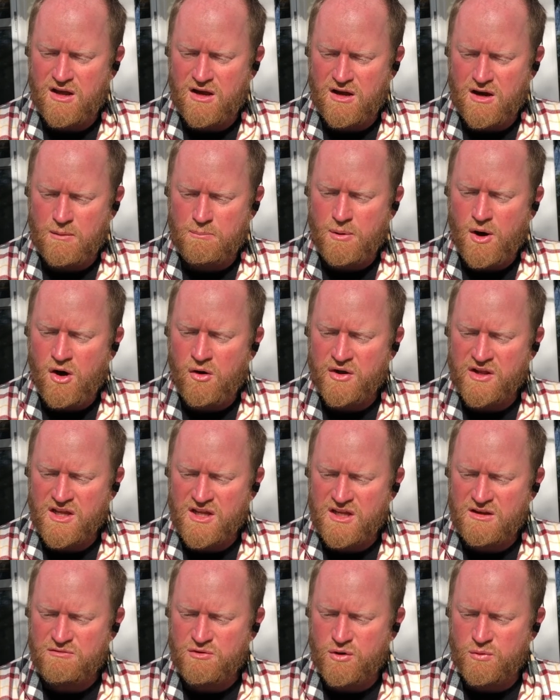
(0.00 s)
appalling
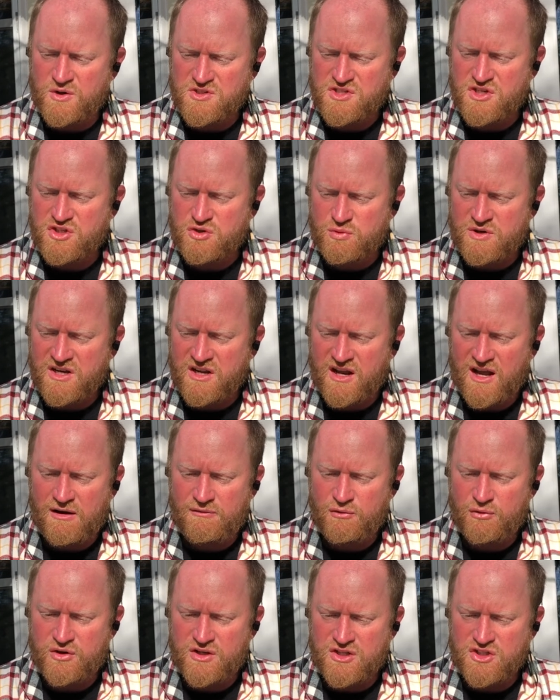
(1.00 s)
evil was to drink
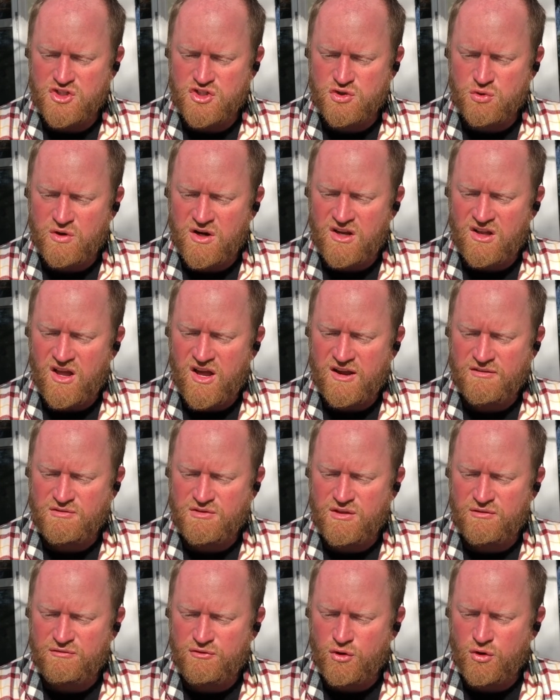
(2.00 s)
heavily, enjoy life
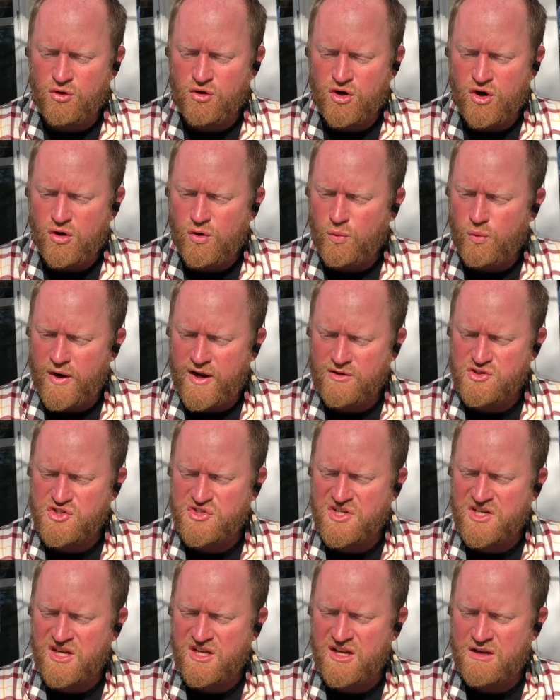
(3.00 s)
to the full, go around
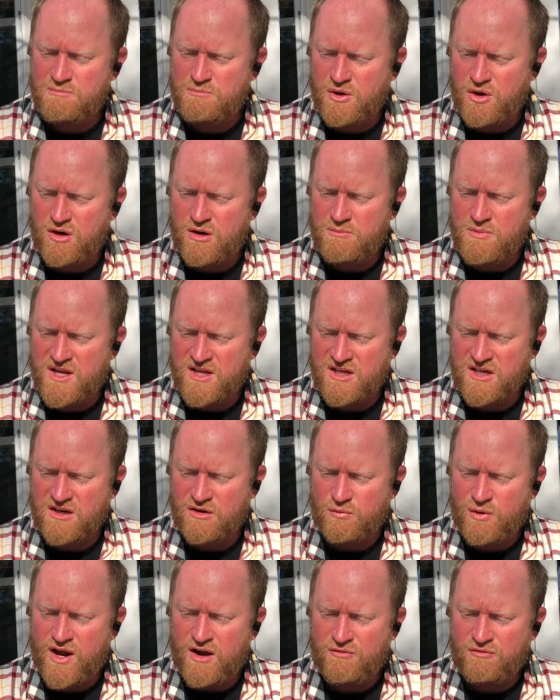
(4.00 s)
singing and
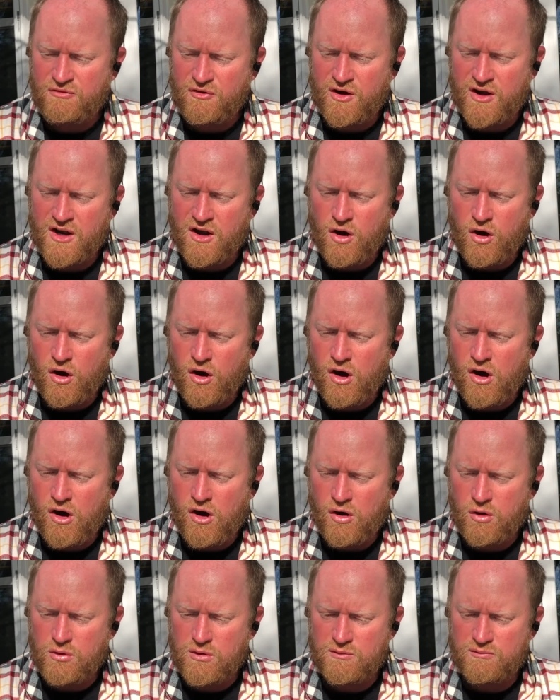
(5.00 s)
merrymaking, gratifying
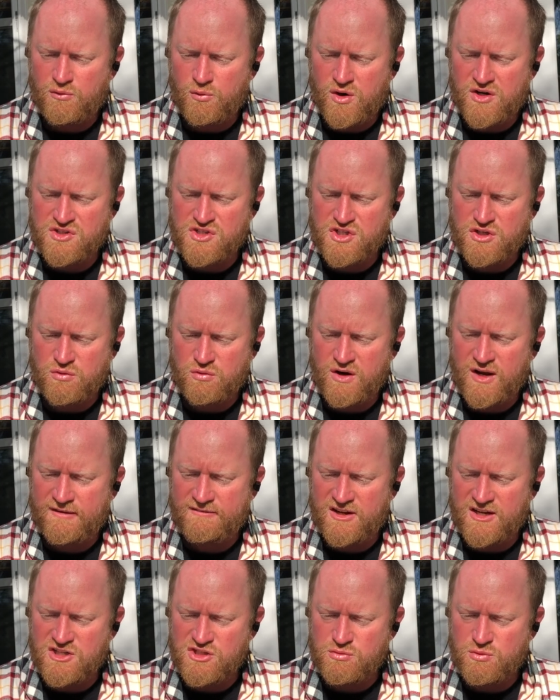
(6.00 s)
all of one's
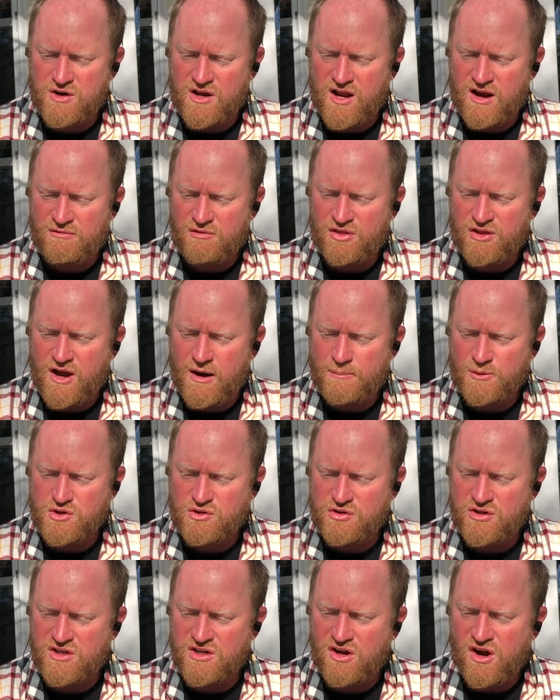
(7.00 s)
cravings whenever the
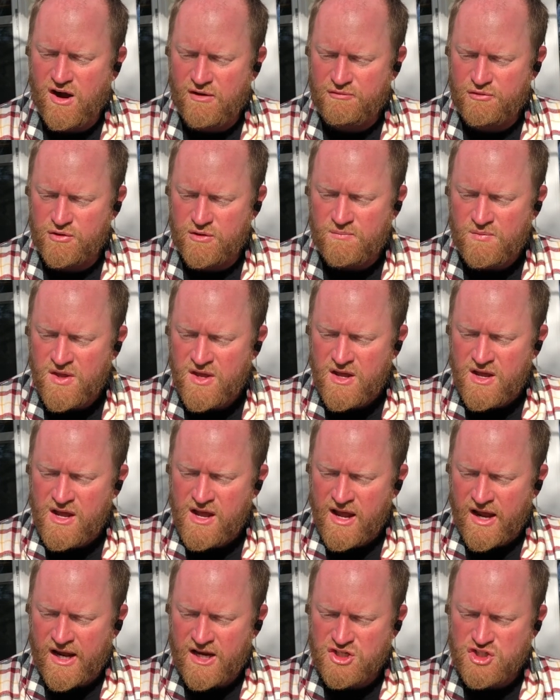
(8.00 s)
opportunity offered,
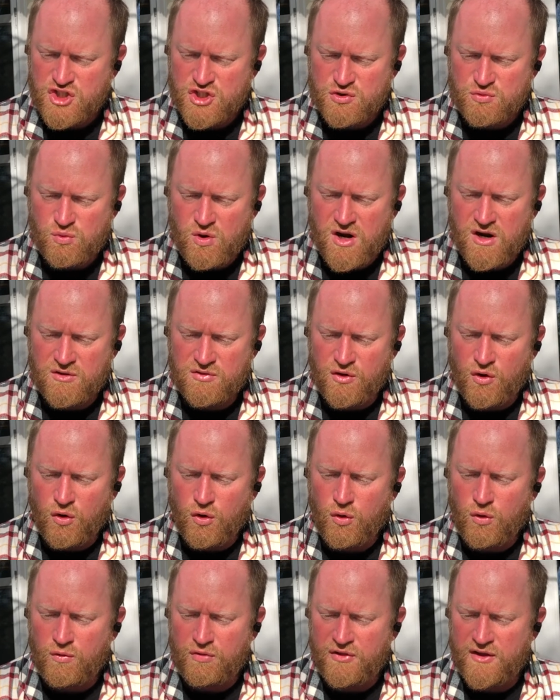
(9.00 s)
and shrug the
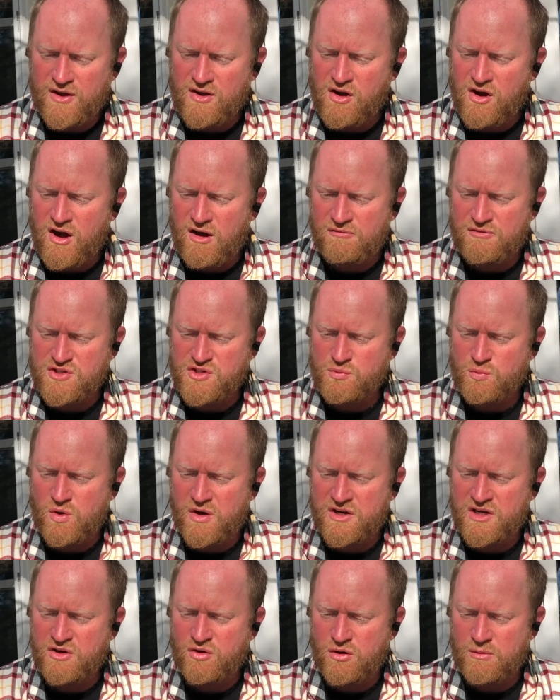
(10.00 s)
whole thing off as
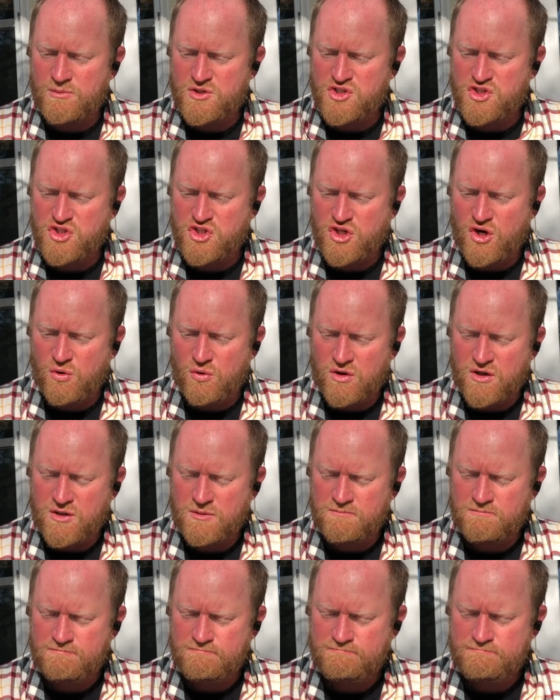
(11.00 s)
one enormous joke.